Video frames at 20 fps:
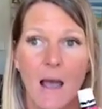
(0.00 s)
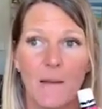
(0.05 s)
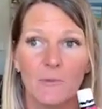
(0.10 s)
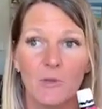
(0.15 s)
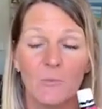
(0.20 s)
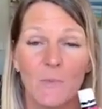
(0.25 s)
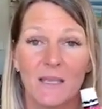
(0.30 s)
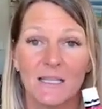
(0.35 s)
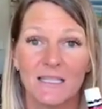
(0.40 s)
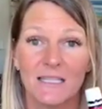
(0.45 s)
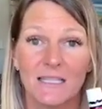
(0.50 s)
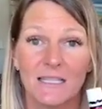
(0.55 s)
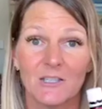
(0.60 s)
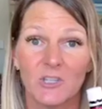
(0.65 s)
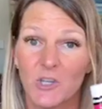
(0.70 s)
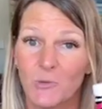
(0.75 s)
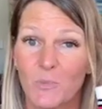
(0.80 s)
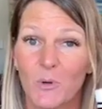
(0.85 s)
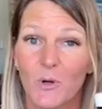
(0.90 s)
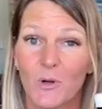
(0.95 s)
You may see
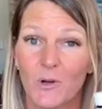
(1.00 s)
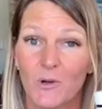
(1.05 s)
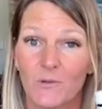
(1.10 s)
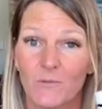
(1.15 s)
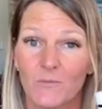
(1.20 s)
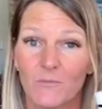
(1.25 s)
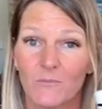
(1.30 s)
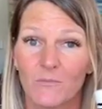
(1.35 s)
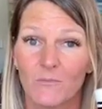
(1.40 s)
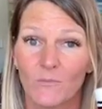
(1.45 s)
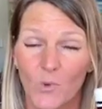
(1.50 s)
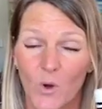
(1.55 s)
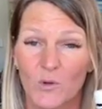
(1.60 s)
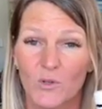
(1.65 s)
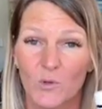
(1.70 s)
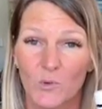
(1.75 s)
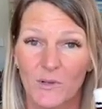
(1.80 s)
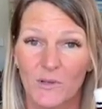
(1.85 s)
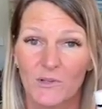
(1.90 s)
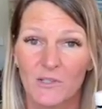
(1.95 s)
cheaper
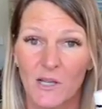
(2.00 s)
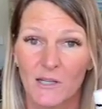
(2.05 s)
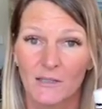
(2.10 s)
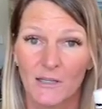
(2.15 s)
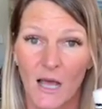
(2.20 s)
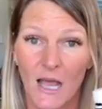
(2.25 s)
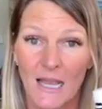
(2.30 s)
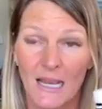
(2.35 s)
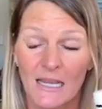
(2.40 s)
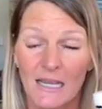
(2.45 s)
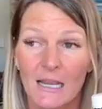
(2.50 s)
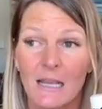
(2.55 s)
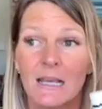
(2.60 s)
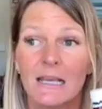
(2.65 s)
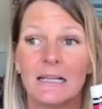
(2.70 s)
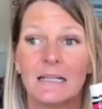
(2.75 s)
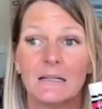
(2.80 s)
rose oils online,